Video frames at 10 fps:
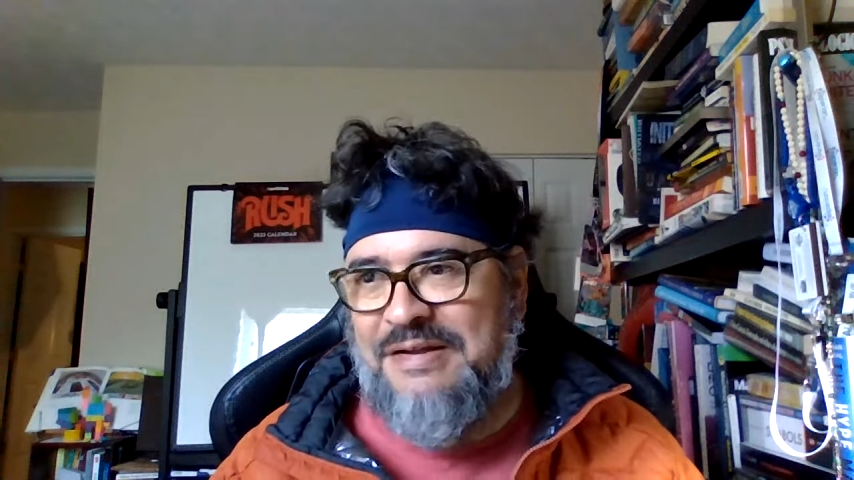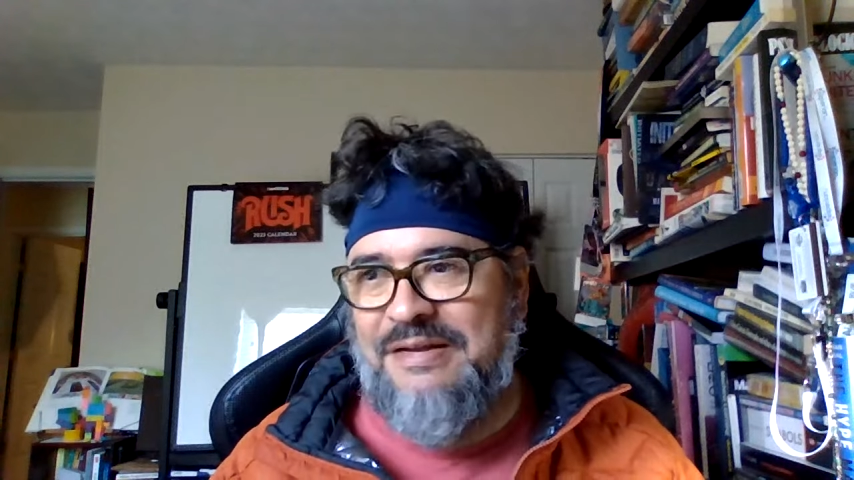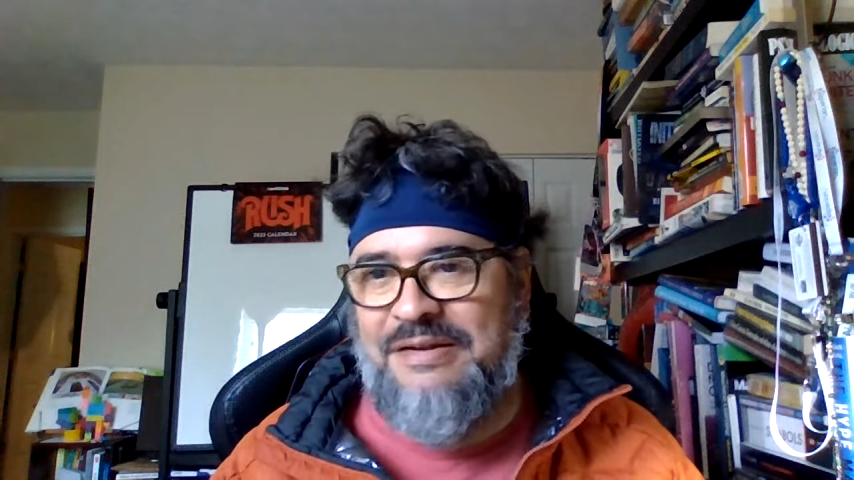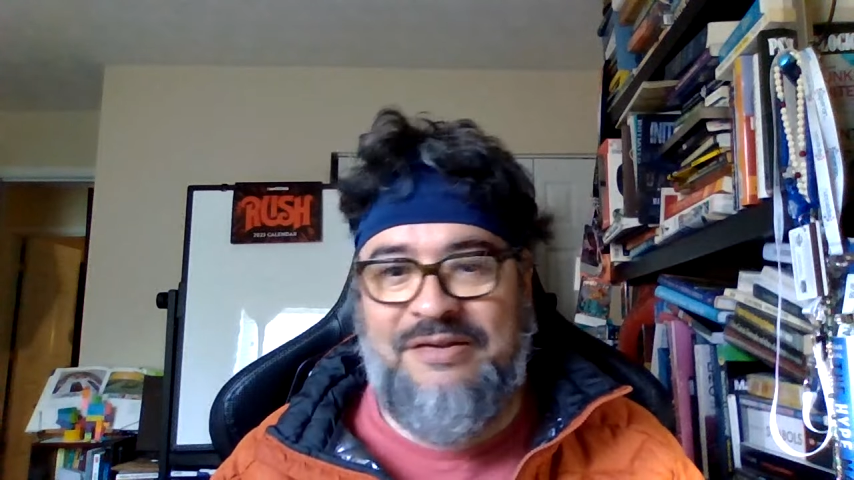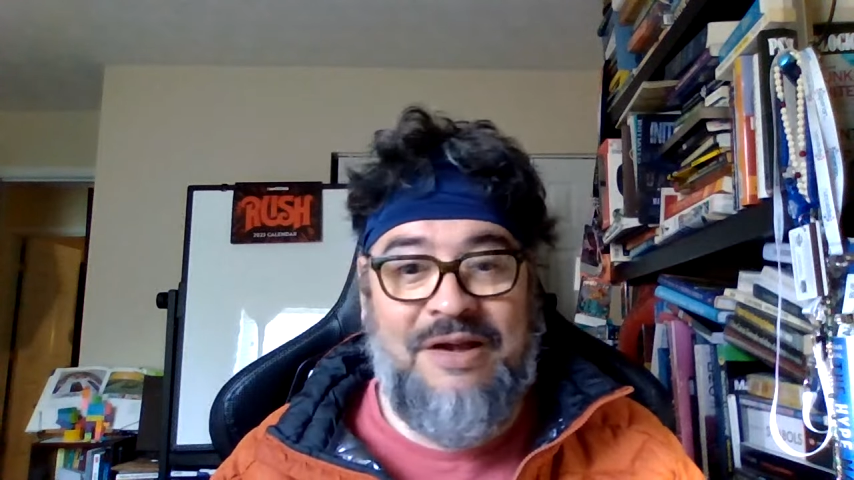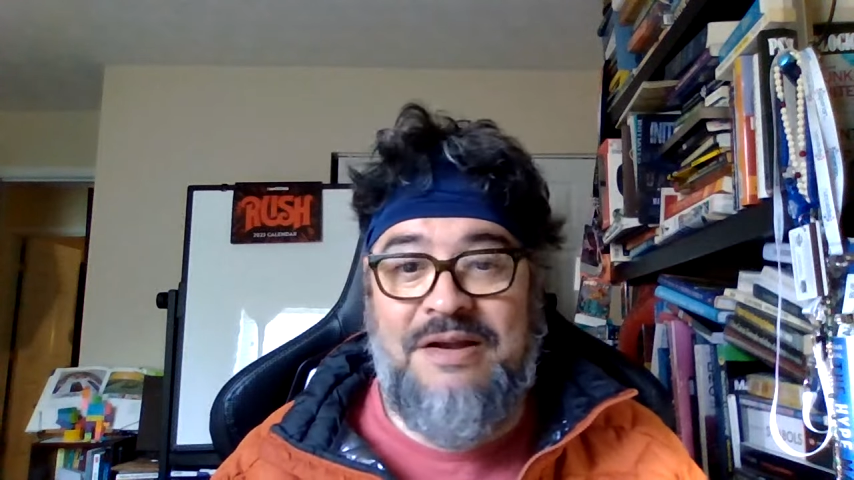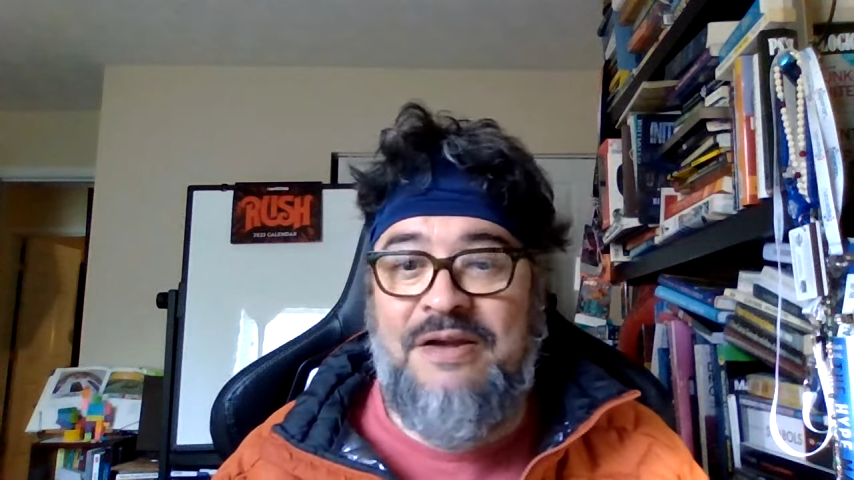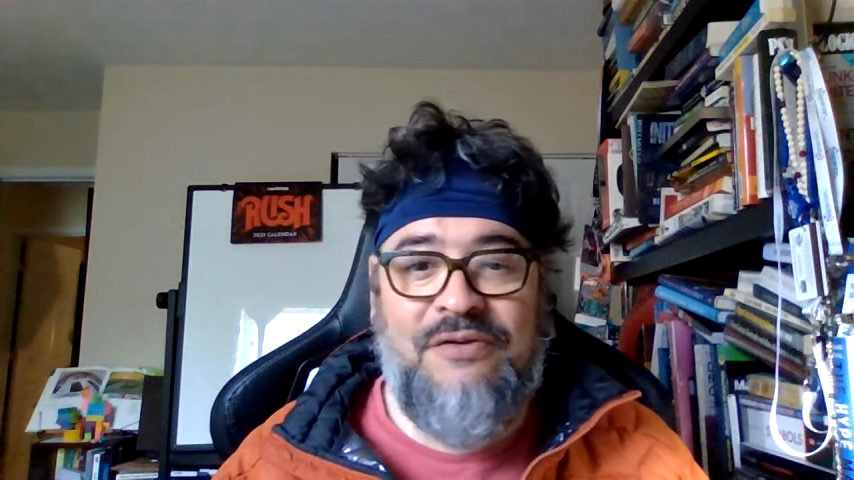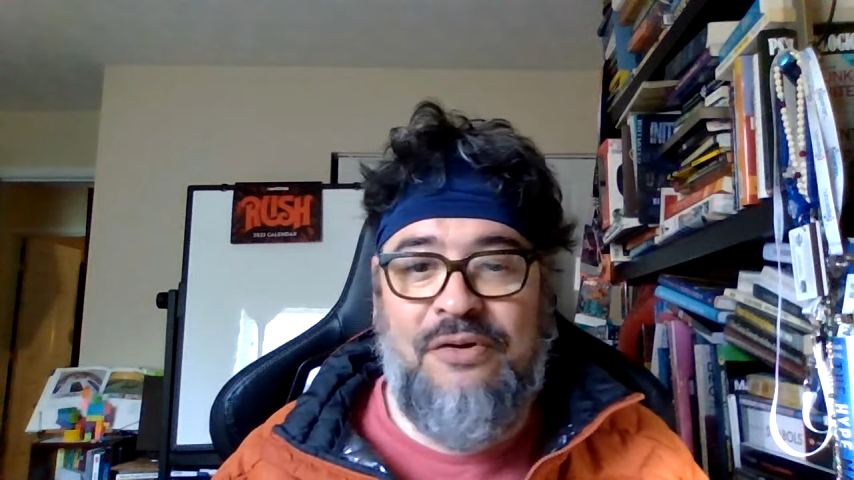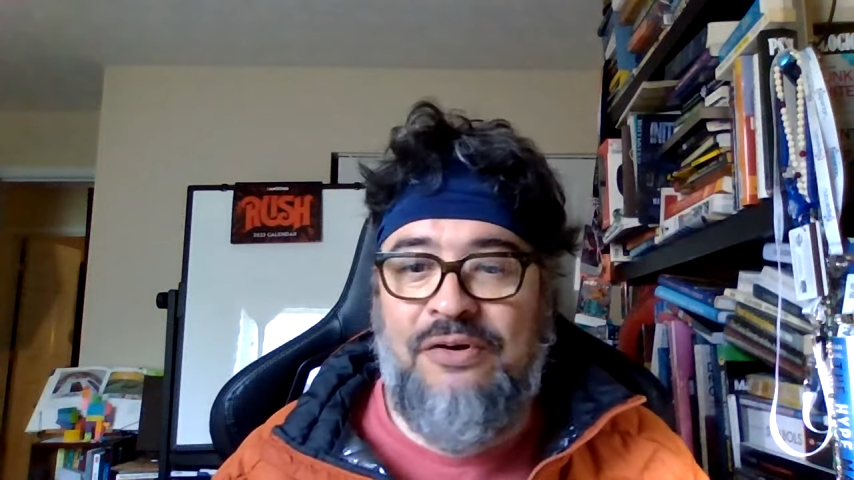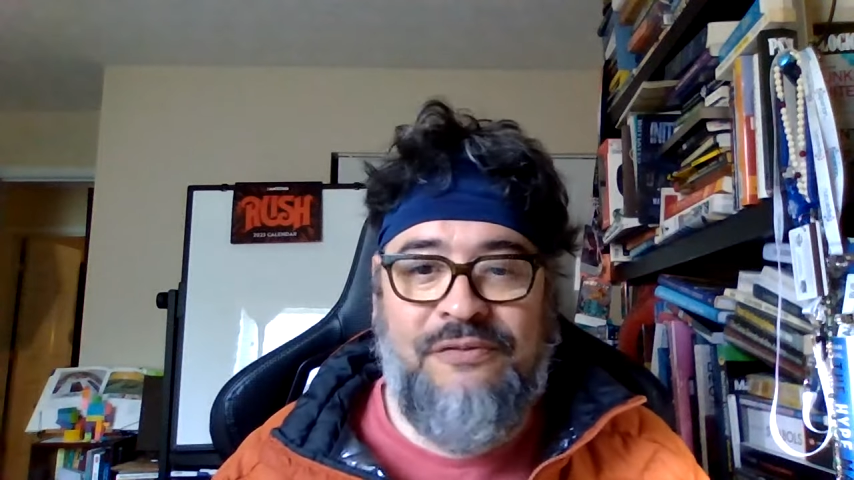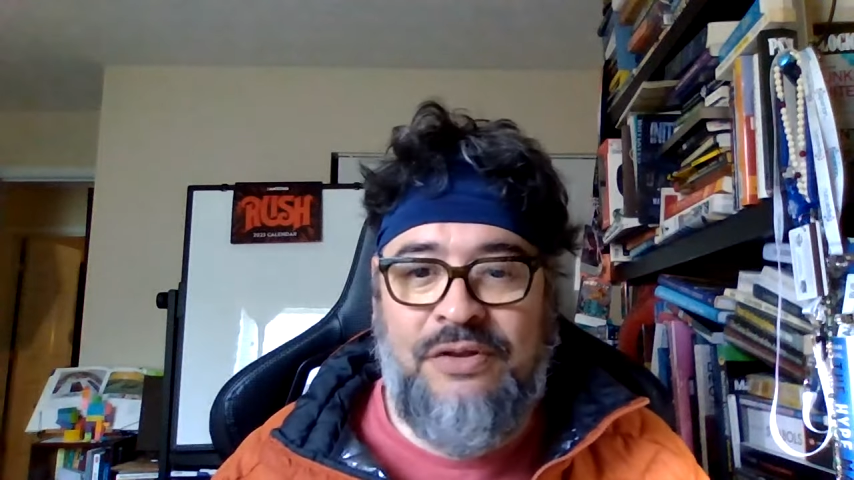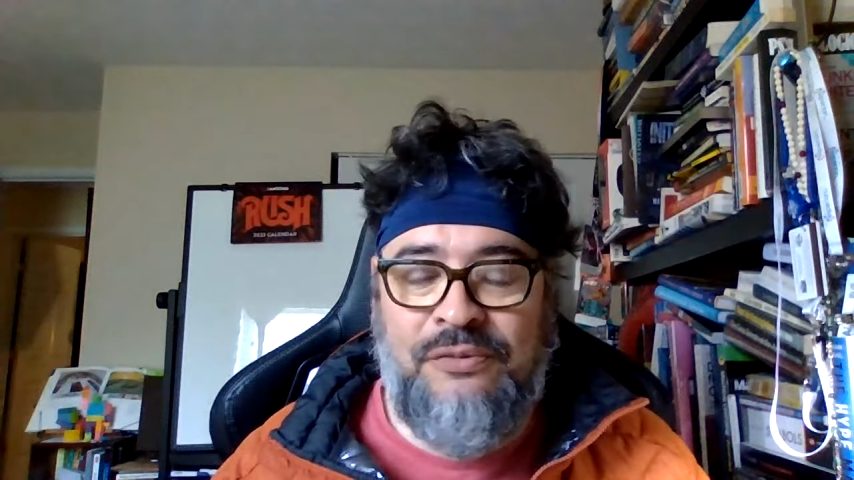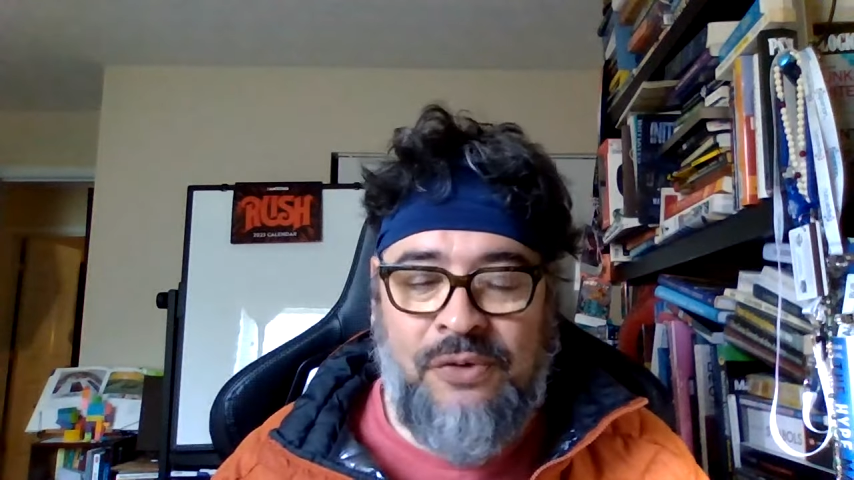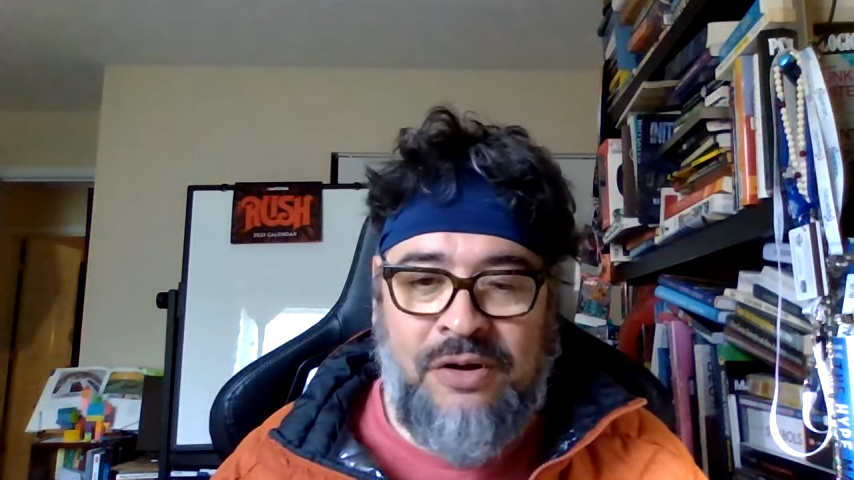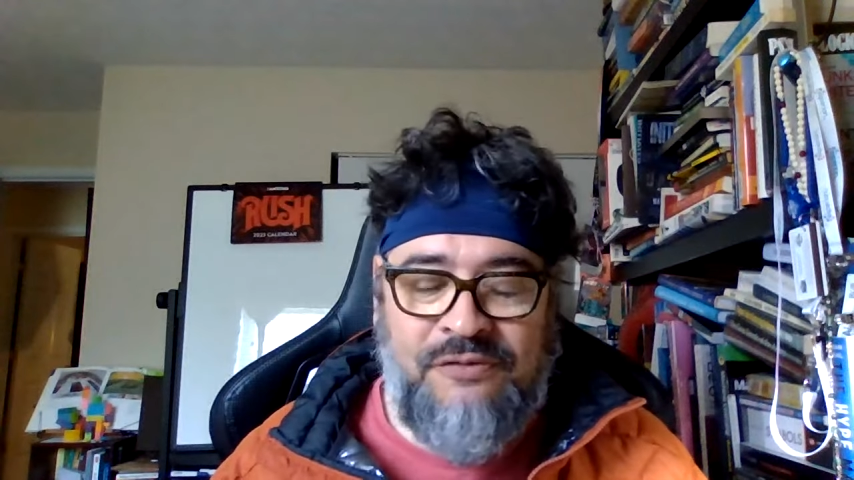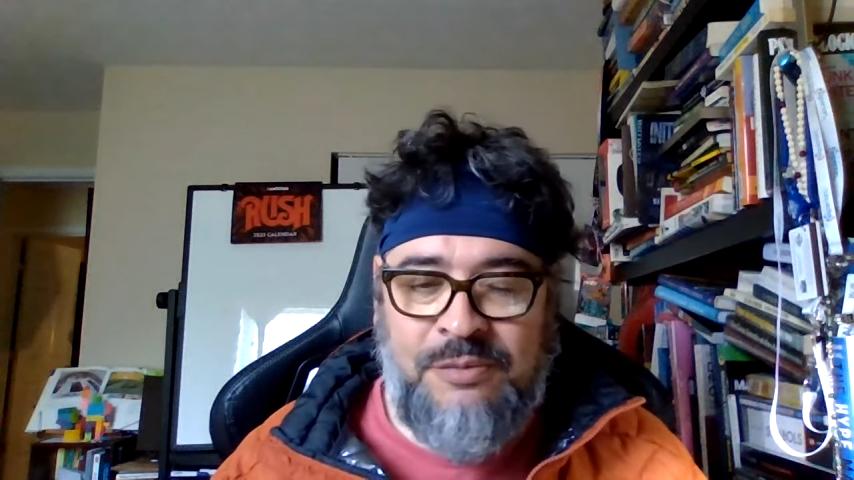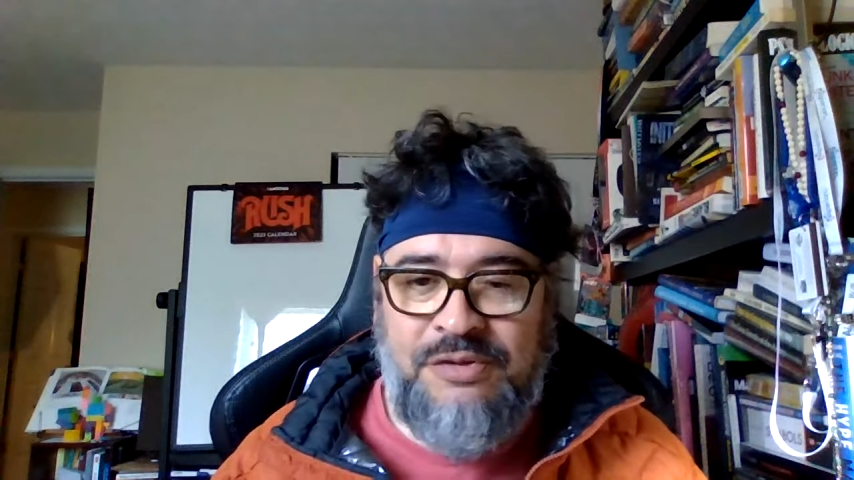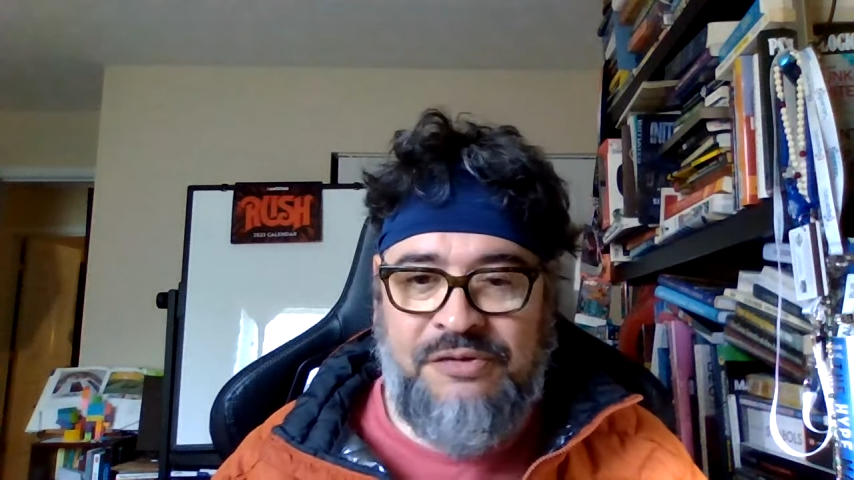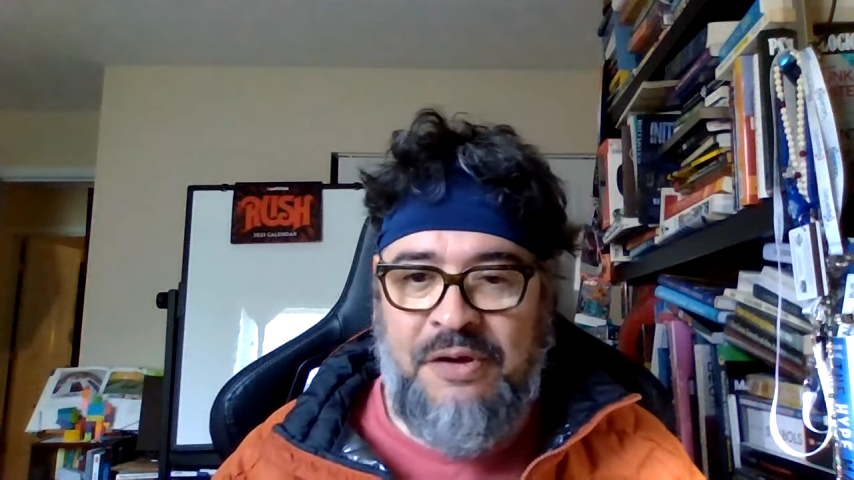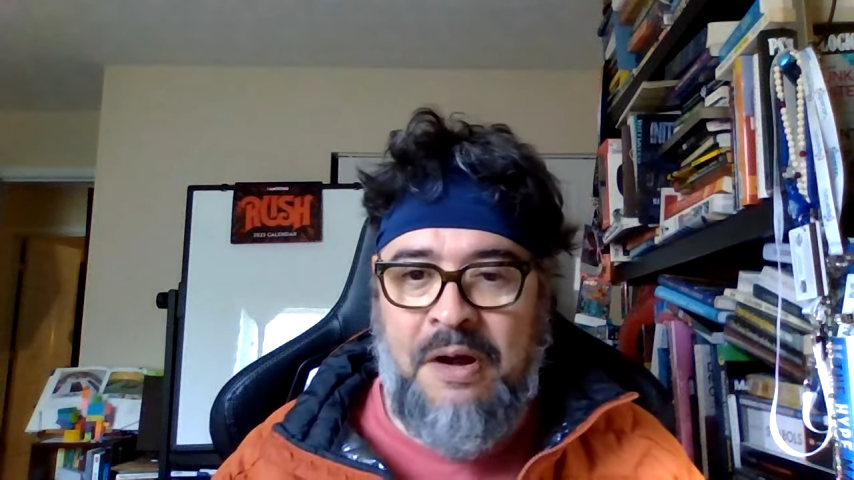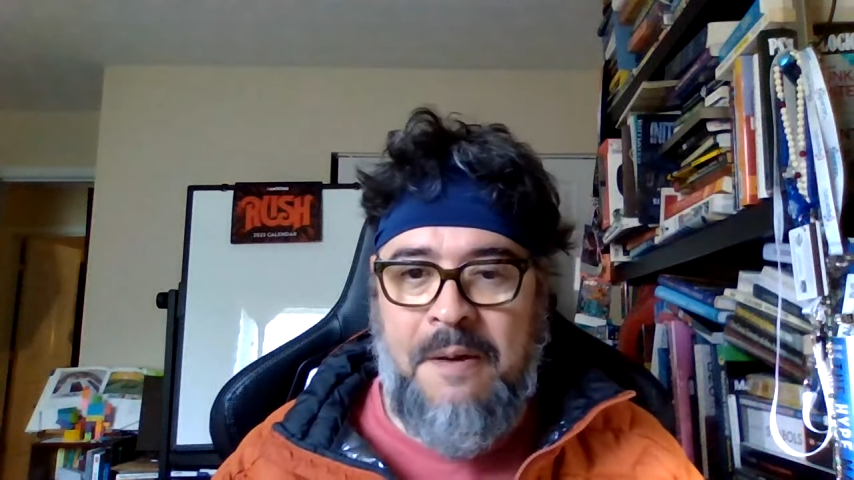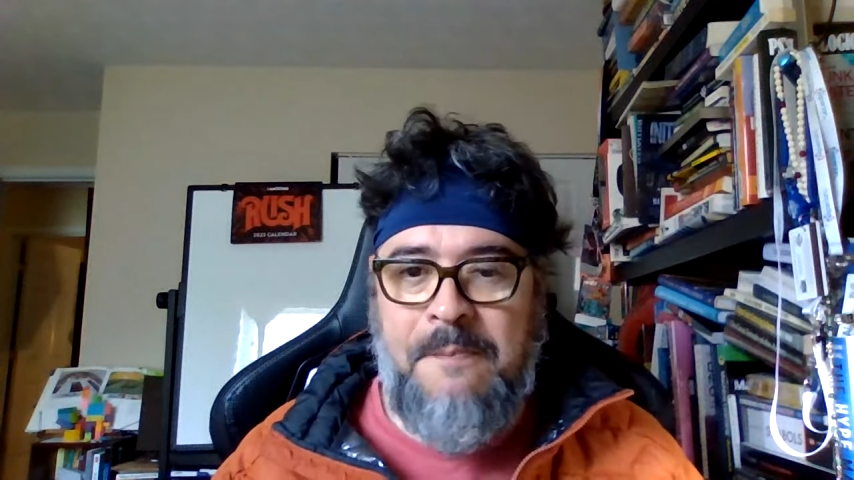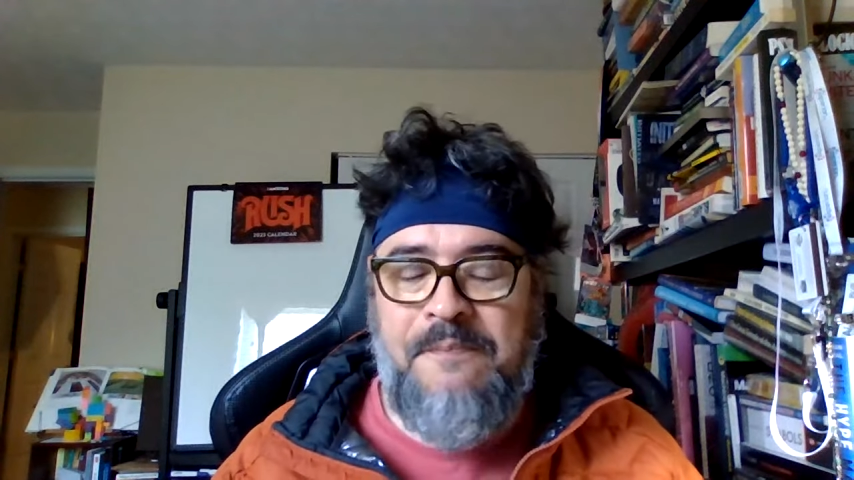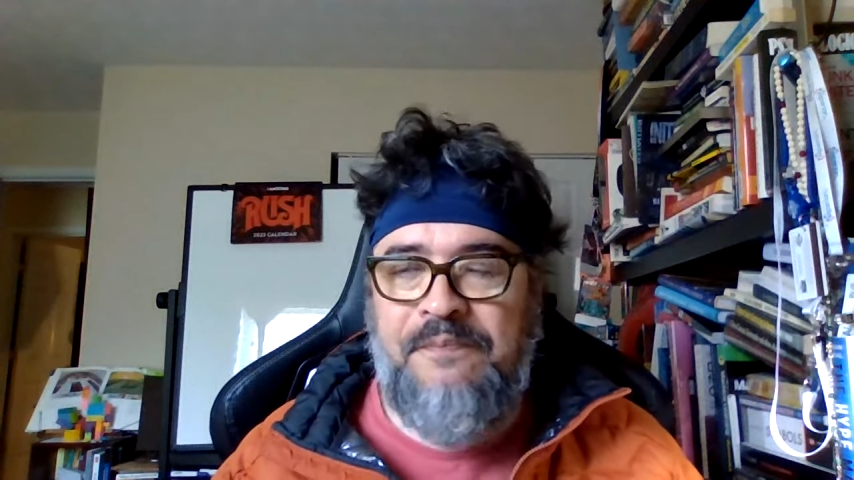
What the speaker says: Because I'd never heard of either one of them at the time.